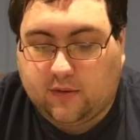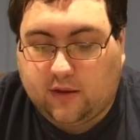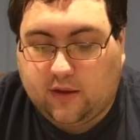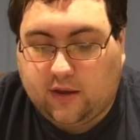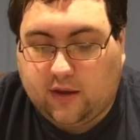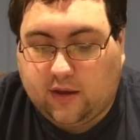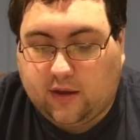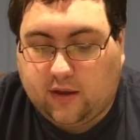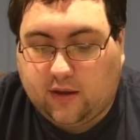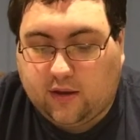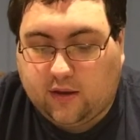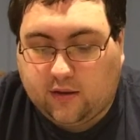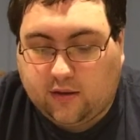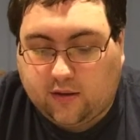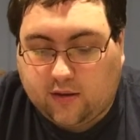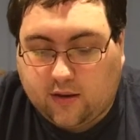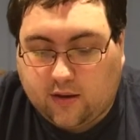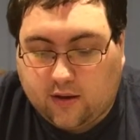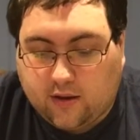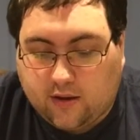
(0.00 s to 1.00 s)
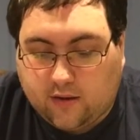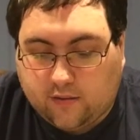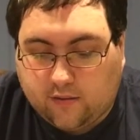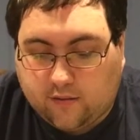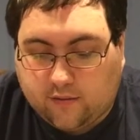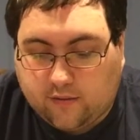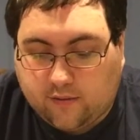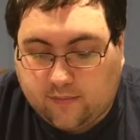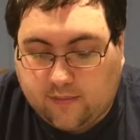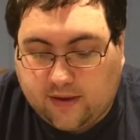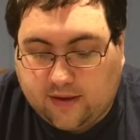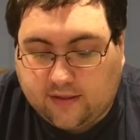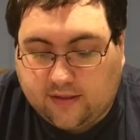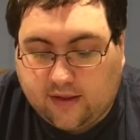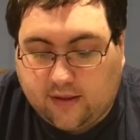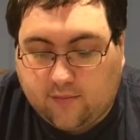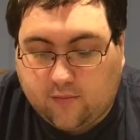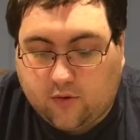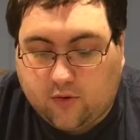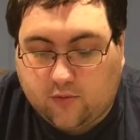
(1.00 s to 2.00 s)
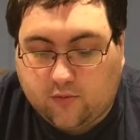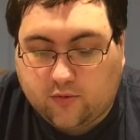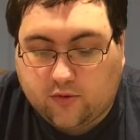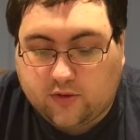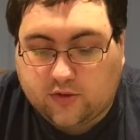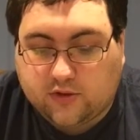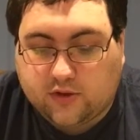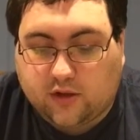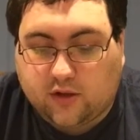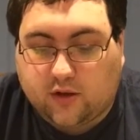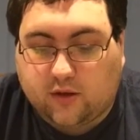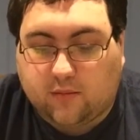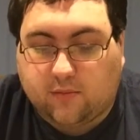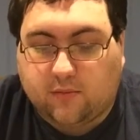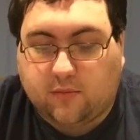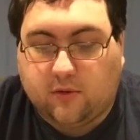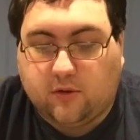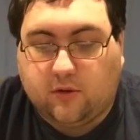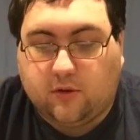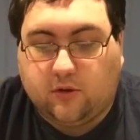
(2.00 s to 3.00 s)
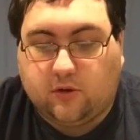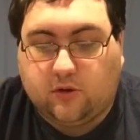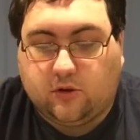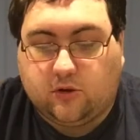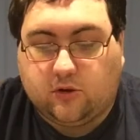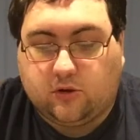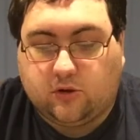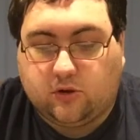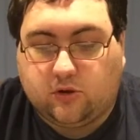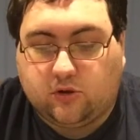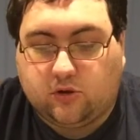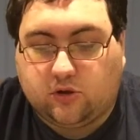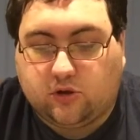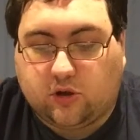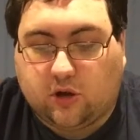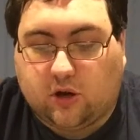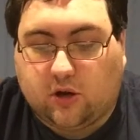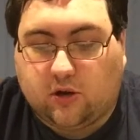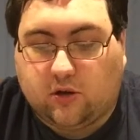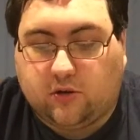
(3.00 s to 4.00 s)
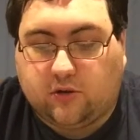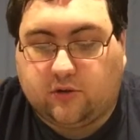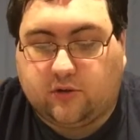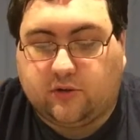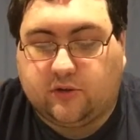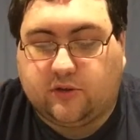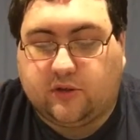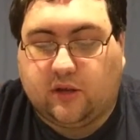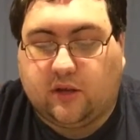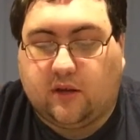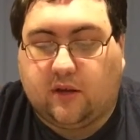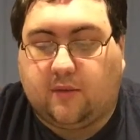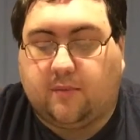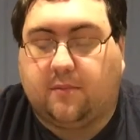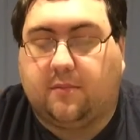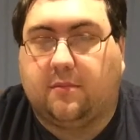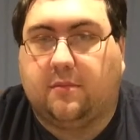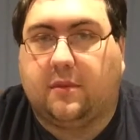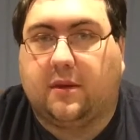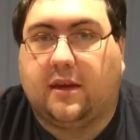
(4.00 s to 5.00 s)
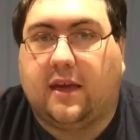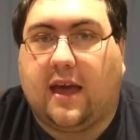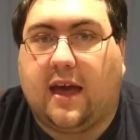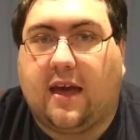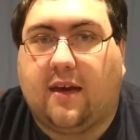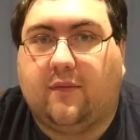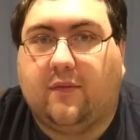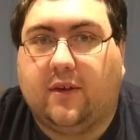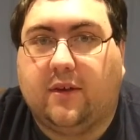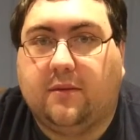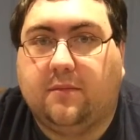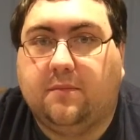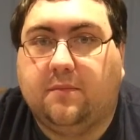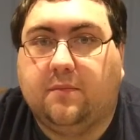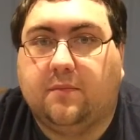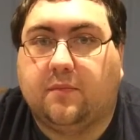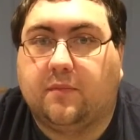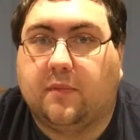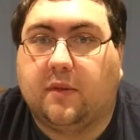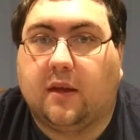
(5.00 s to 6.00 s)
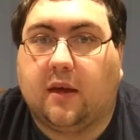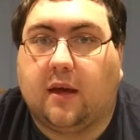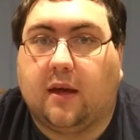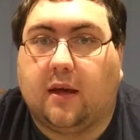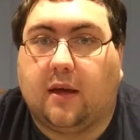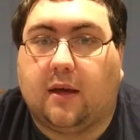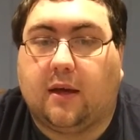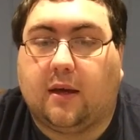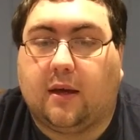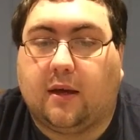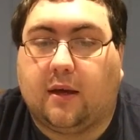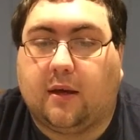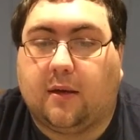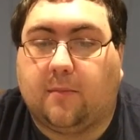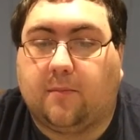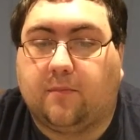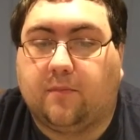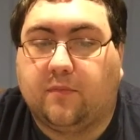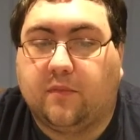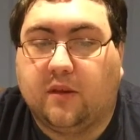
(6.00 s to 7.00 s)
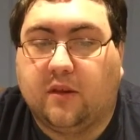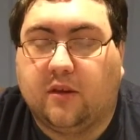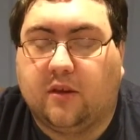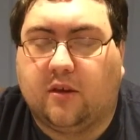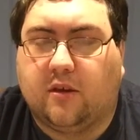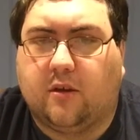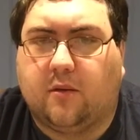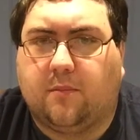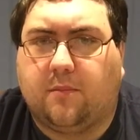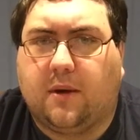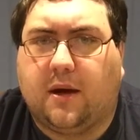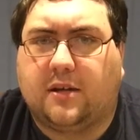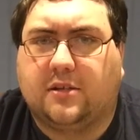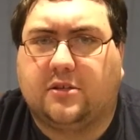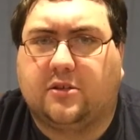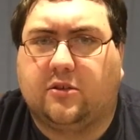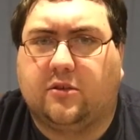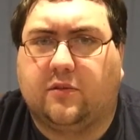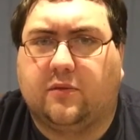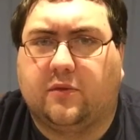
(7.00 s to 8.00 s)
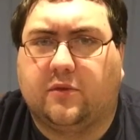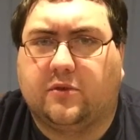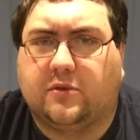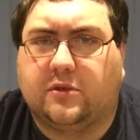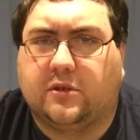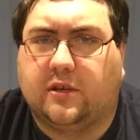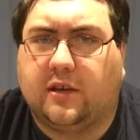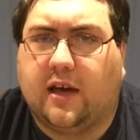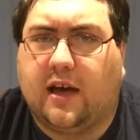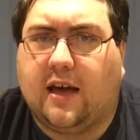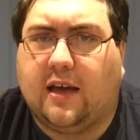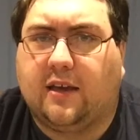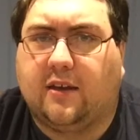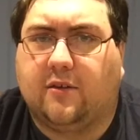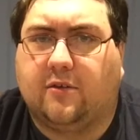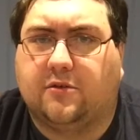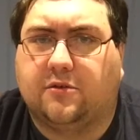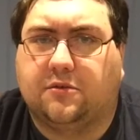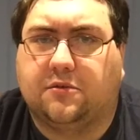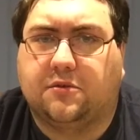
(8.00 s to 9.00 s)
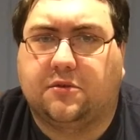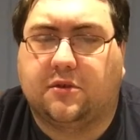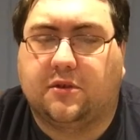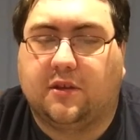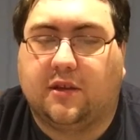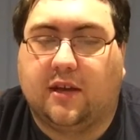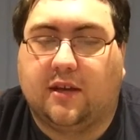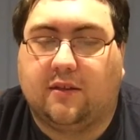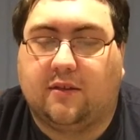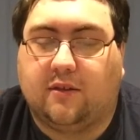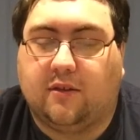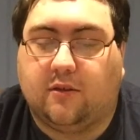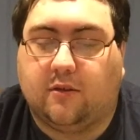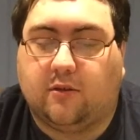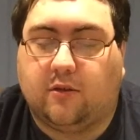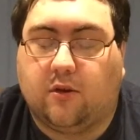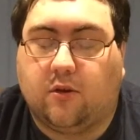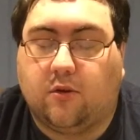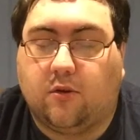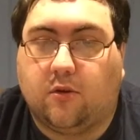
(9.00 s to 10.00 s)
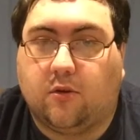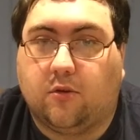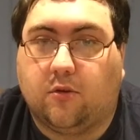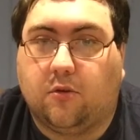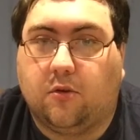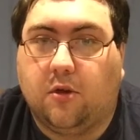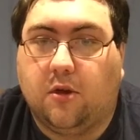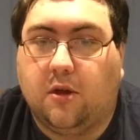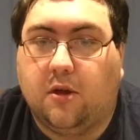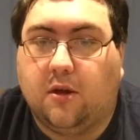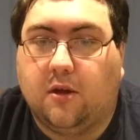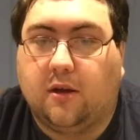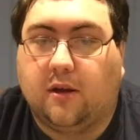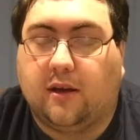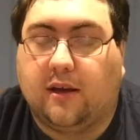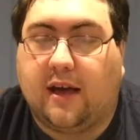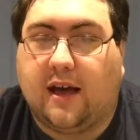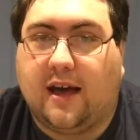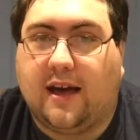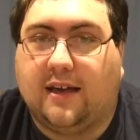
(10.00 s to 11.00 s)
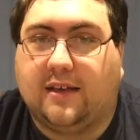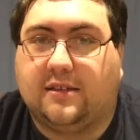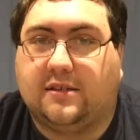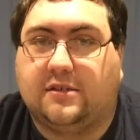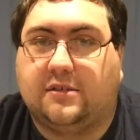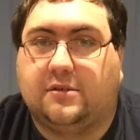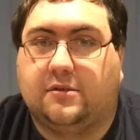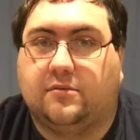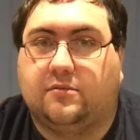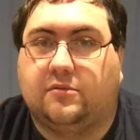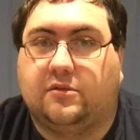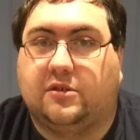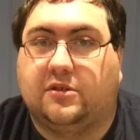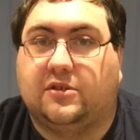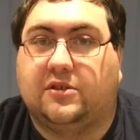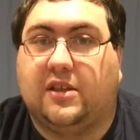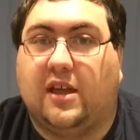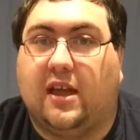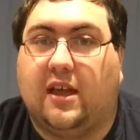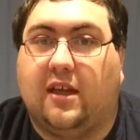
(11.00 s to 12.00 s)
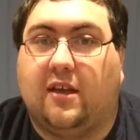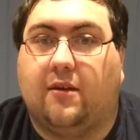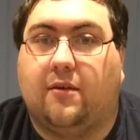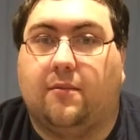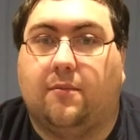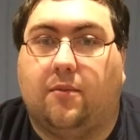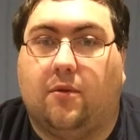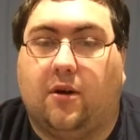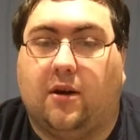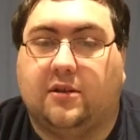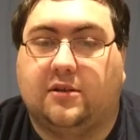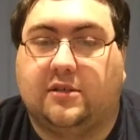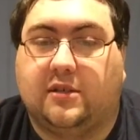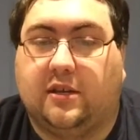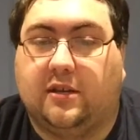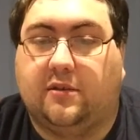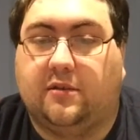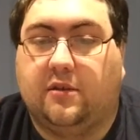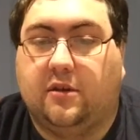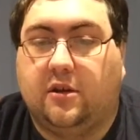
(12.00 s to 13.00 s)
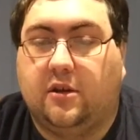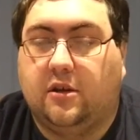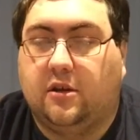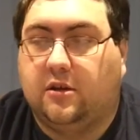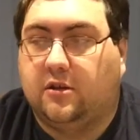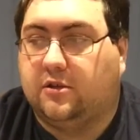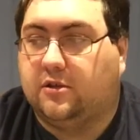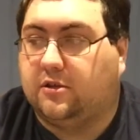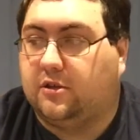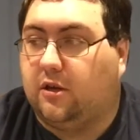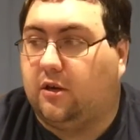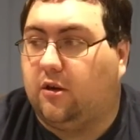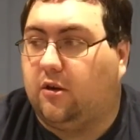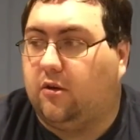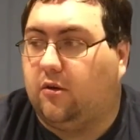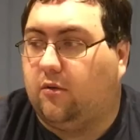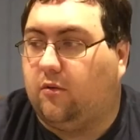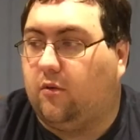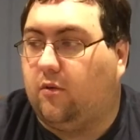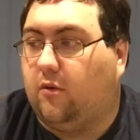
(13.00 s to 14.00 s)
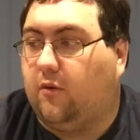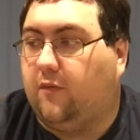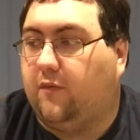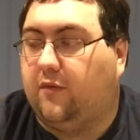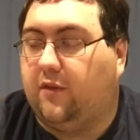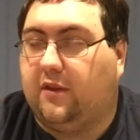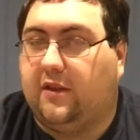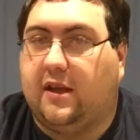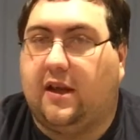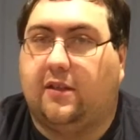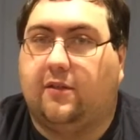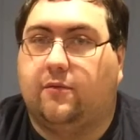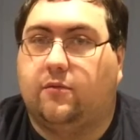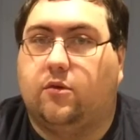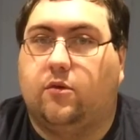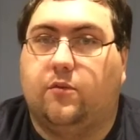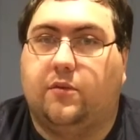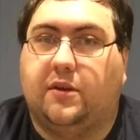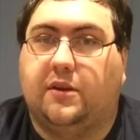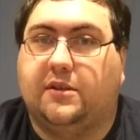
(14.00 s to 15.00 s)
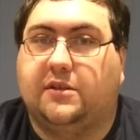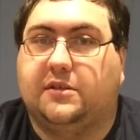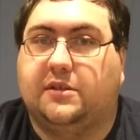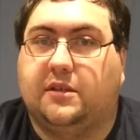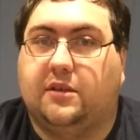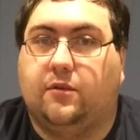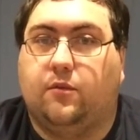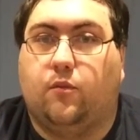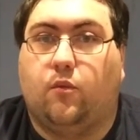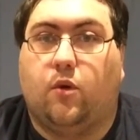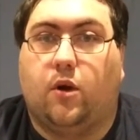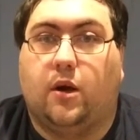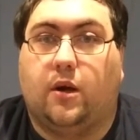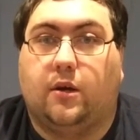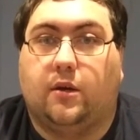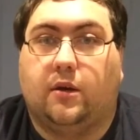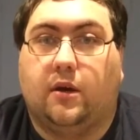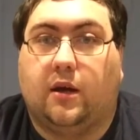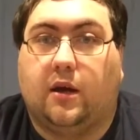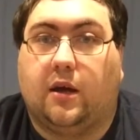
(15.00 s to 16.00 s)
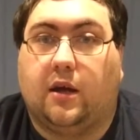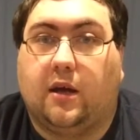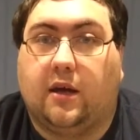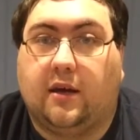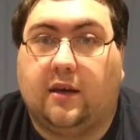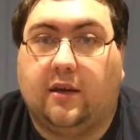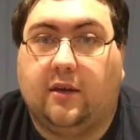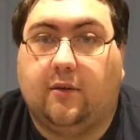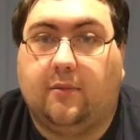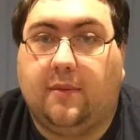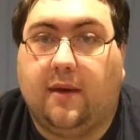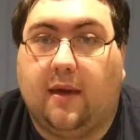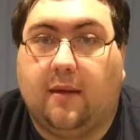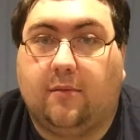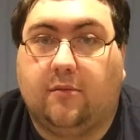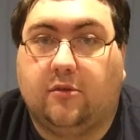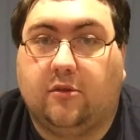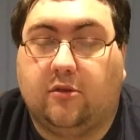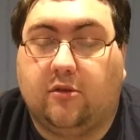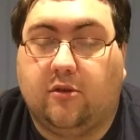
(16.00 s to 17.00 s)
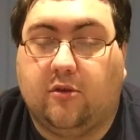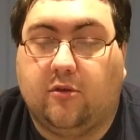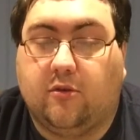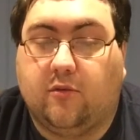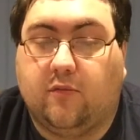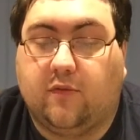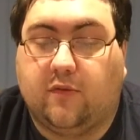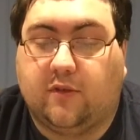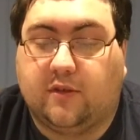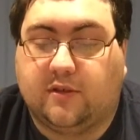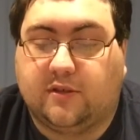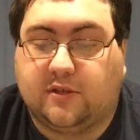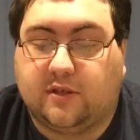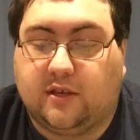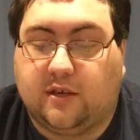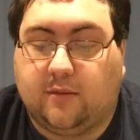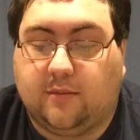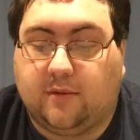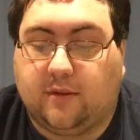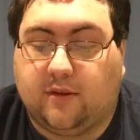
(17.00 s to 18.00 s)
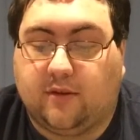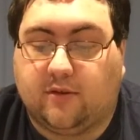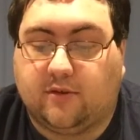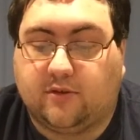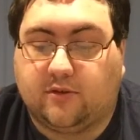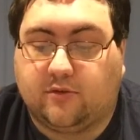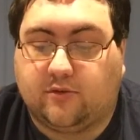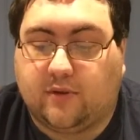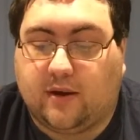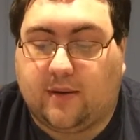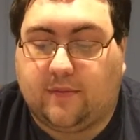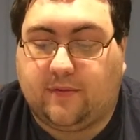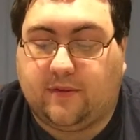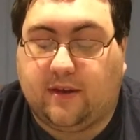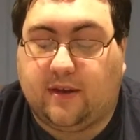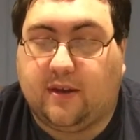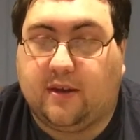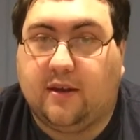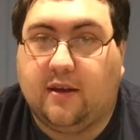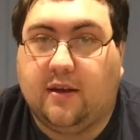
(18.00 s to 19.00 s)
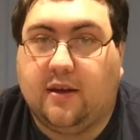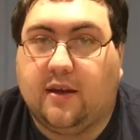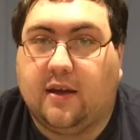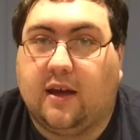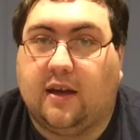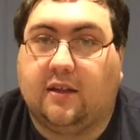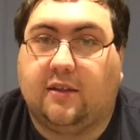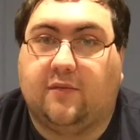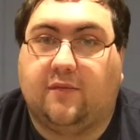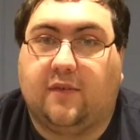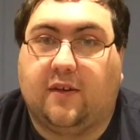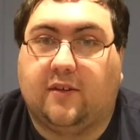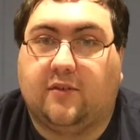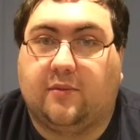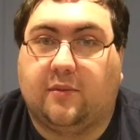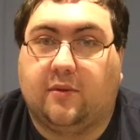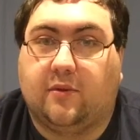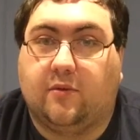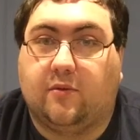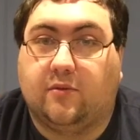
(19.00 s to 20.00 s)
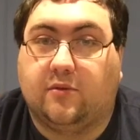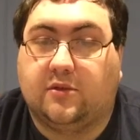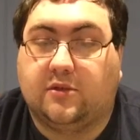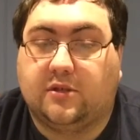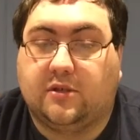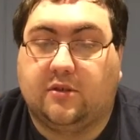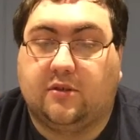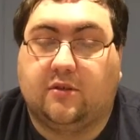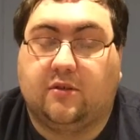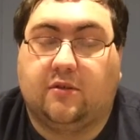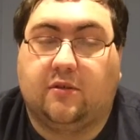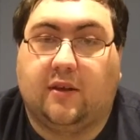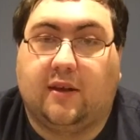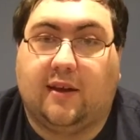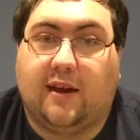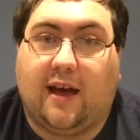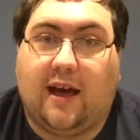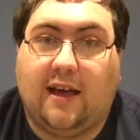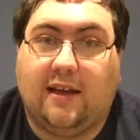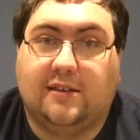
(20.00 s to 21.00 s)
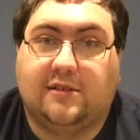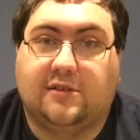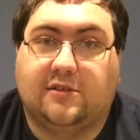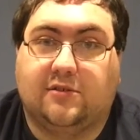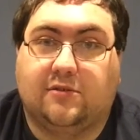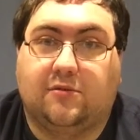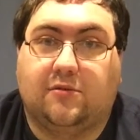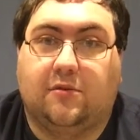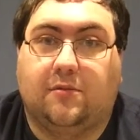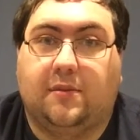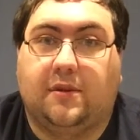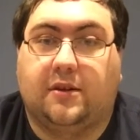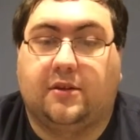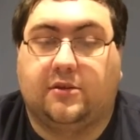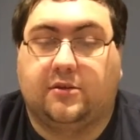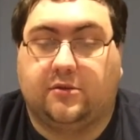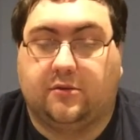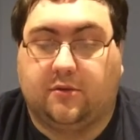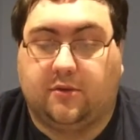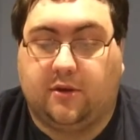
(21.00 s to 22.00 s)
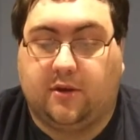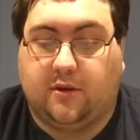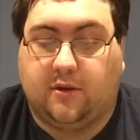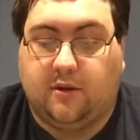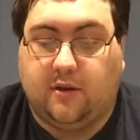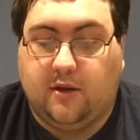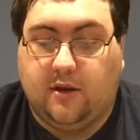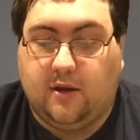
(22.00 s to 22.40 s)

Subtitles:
The big name one was Charles McCavan. Boston University guy. It's always good to get local guys to stay here in Boston. So hopefully down the road we can see what he'll be able to do for this team. And they also drafted a defenseman who's still in high school in Minnesota.